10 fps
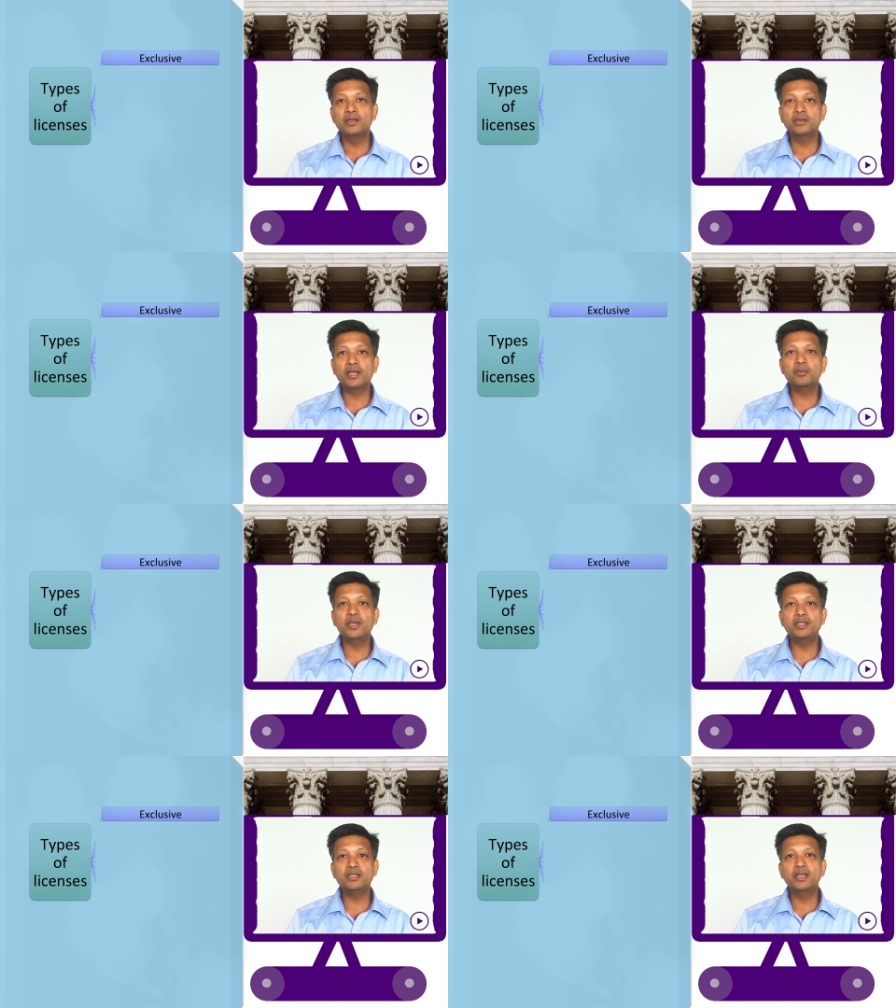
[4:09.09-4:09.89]
So, that
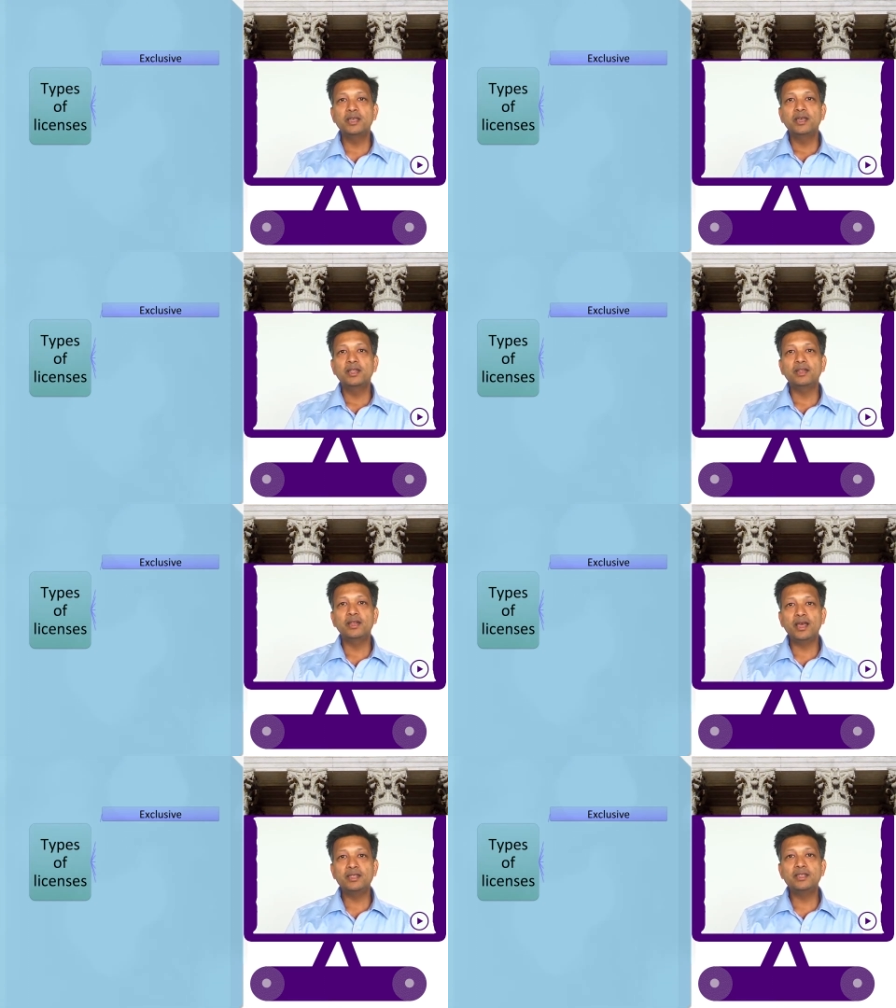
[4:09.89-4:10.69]
means the
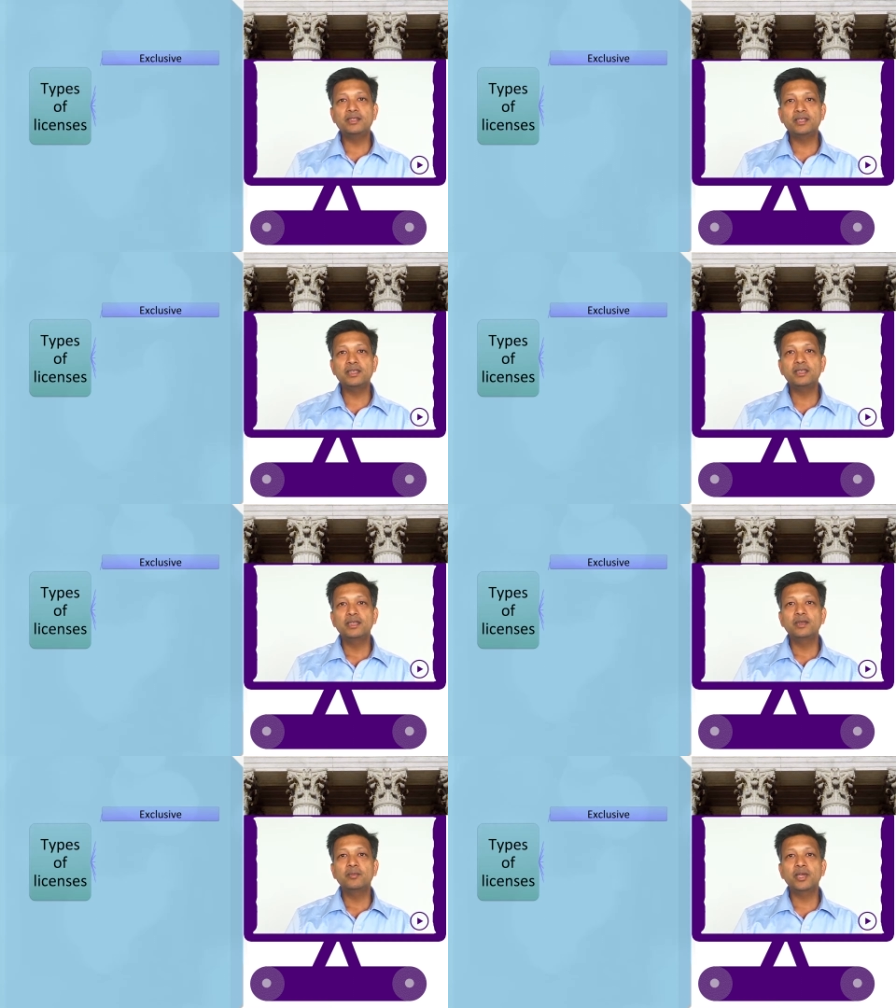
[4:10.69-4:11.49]
licensee
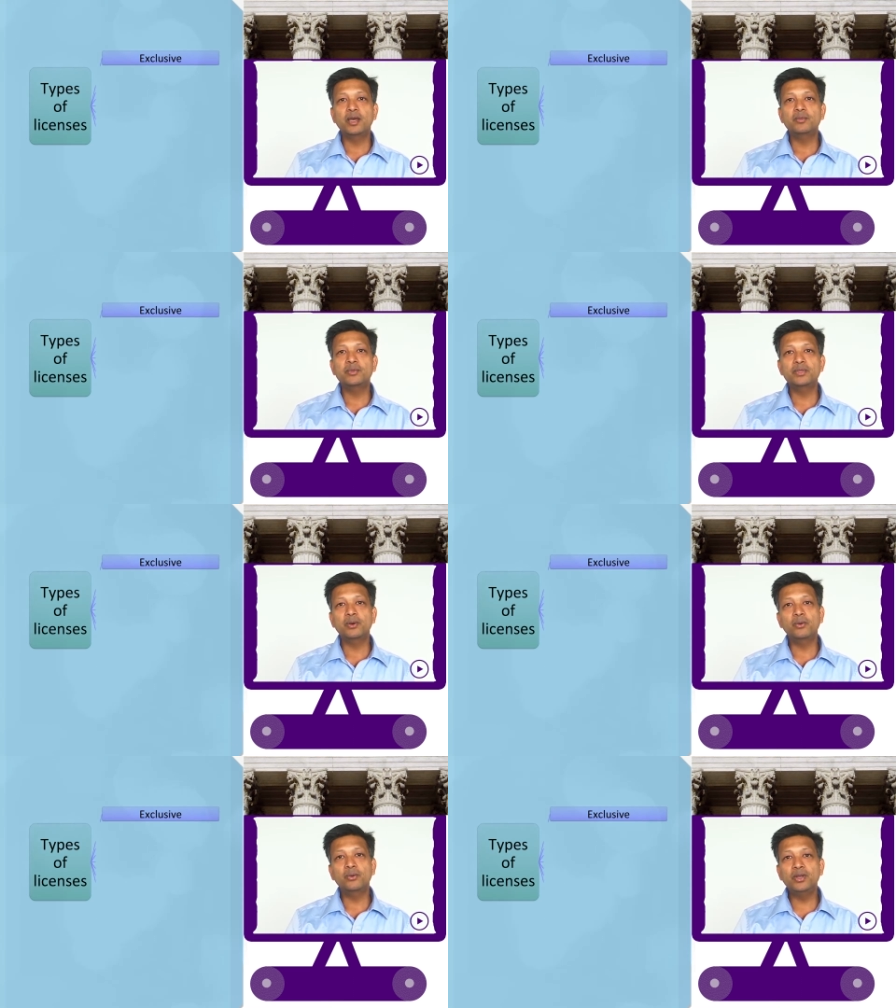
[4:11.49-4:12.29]
becomes
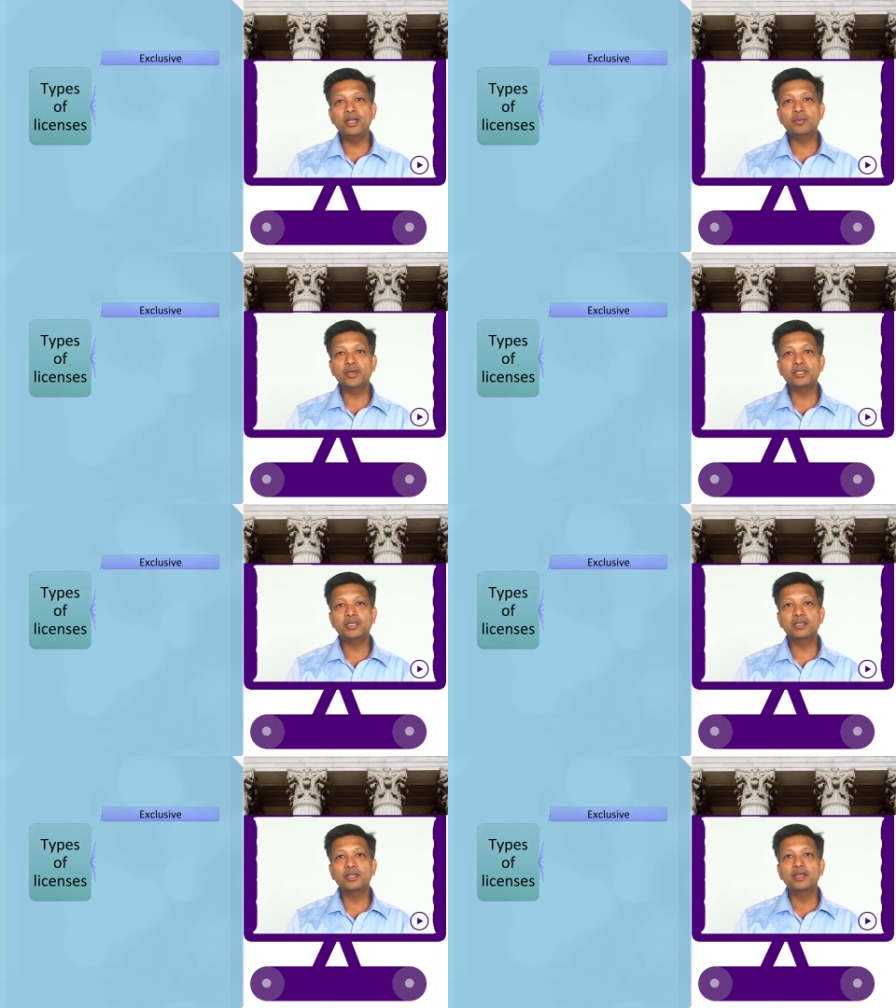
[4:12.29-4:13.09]
the only
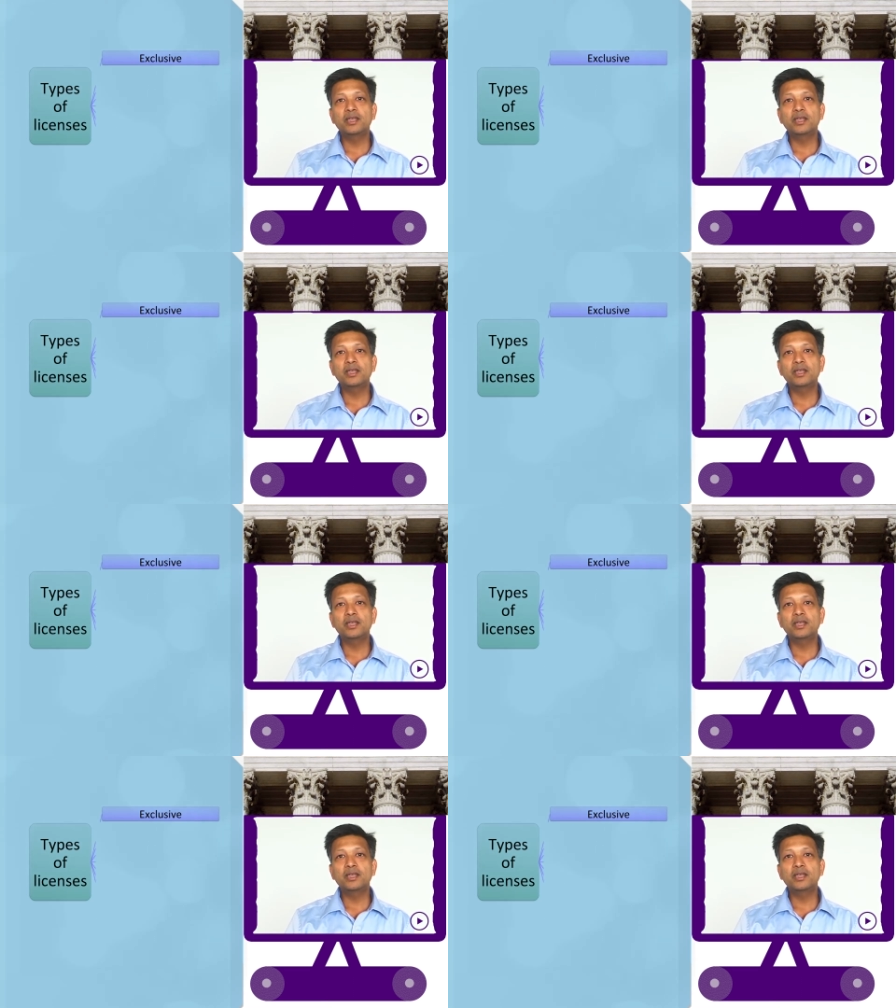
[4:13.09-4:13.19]
person